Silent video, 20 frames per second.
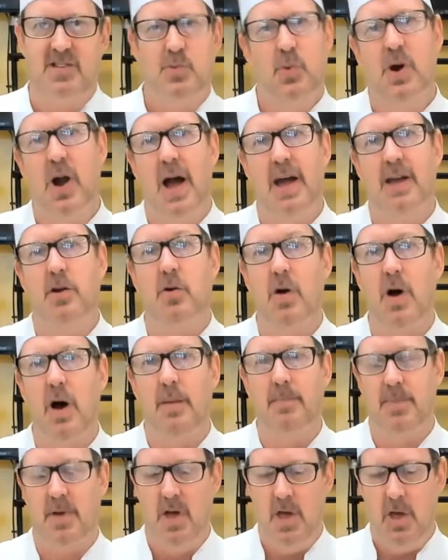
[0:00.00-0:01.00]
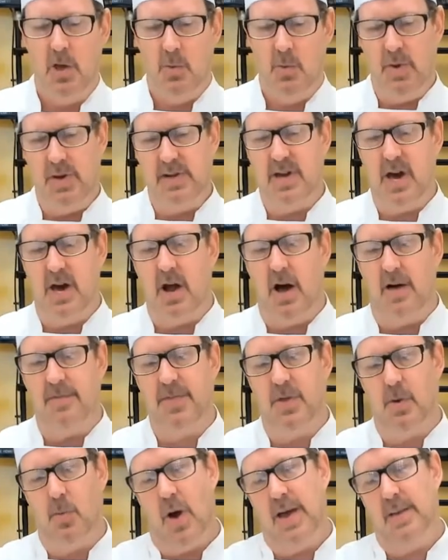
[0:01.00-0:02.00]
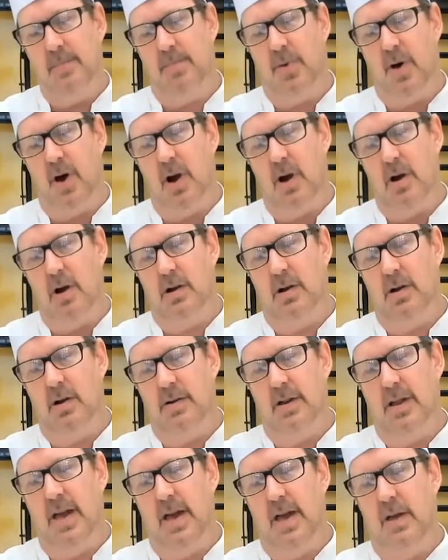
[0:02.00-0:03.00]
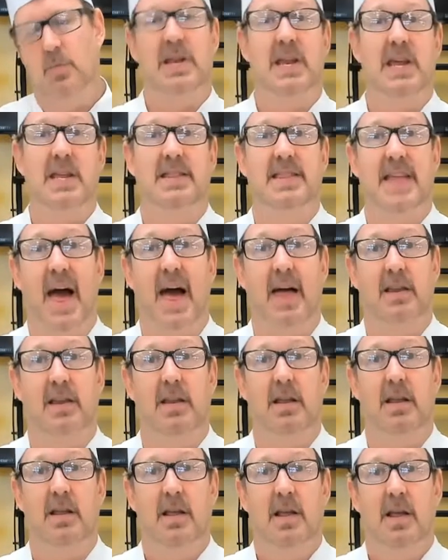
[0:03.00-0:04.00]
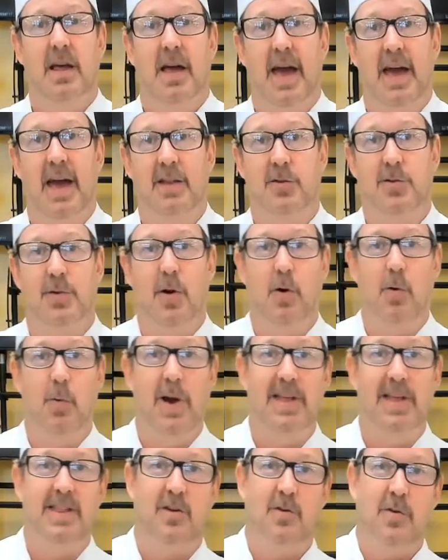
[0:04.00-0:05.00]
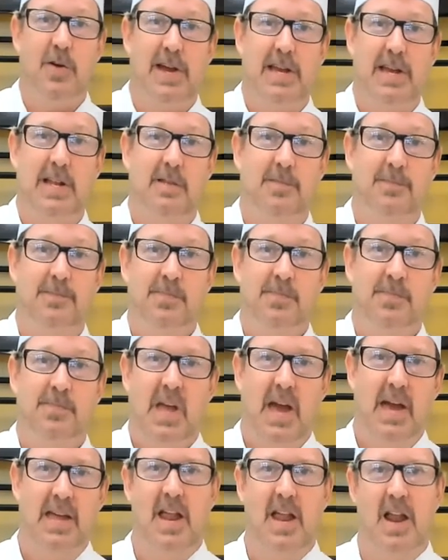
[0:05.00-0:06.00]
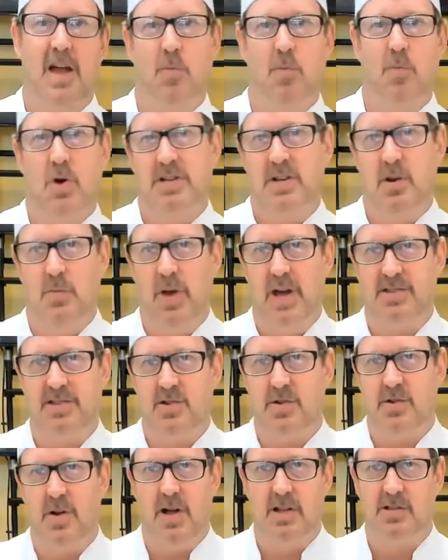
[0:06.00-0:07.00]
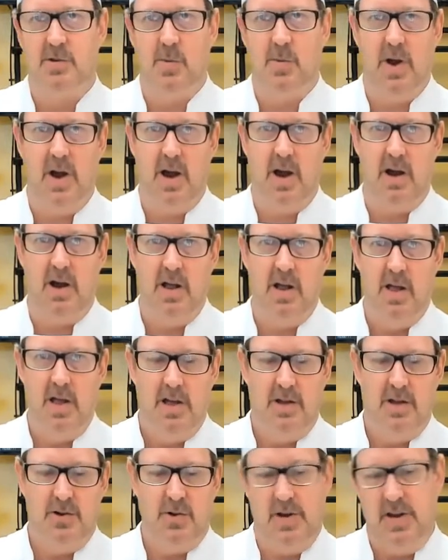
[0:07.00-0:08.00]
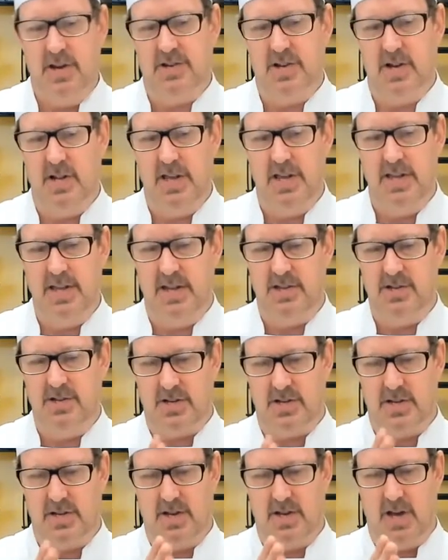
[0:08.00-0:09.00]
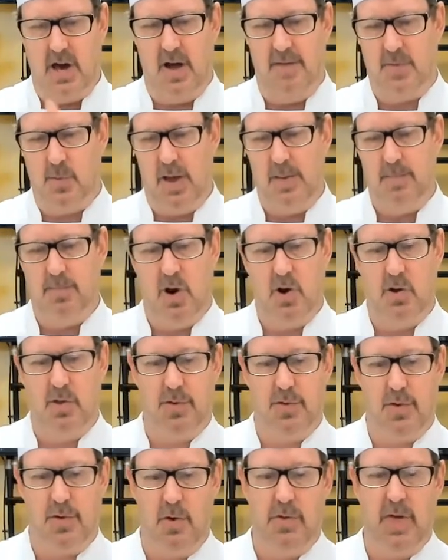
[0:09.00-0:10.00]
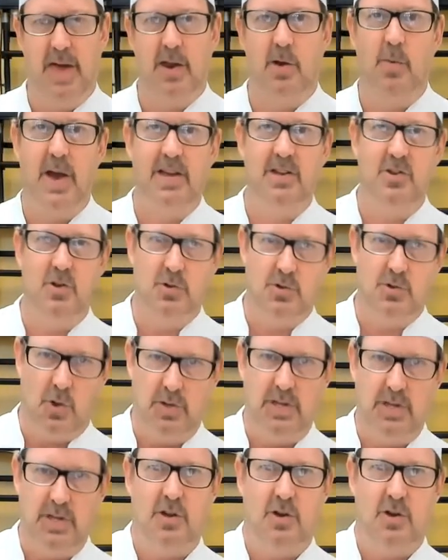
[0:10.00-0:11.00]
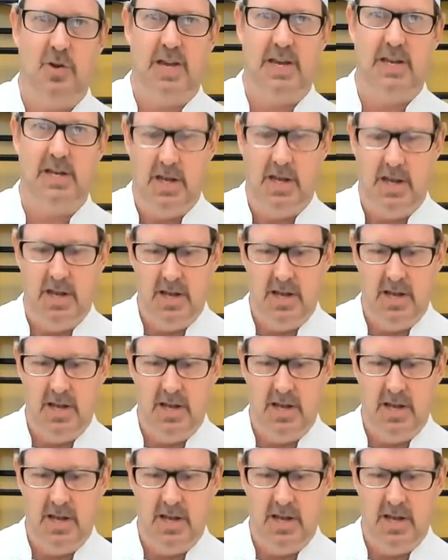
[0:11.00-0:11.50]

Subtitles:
Where I grew up, we'd cut off the white part and we'd eat that and throw away the green. And then I've worked in restaurants where traditionally they just cut off the white part, throw that away, and use only the green.